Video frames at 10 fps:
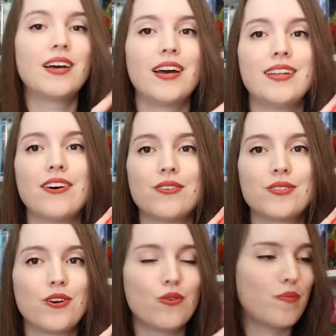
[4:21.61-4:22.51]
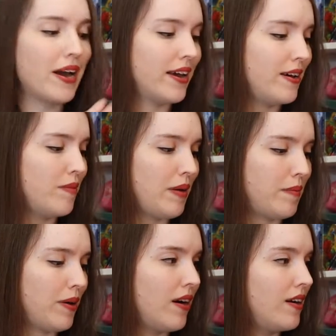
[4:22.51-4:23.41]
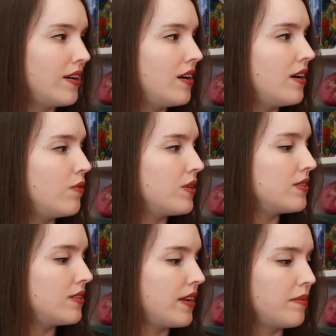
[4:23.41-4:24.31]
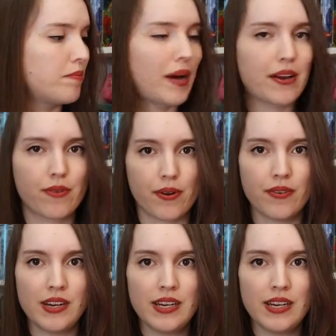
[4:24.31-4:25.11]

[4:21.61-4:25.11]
And also by him, I bought what's the name? Micro.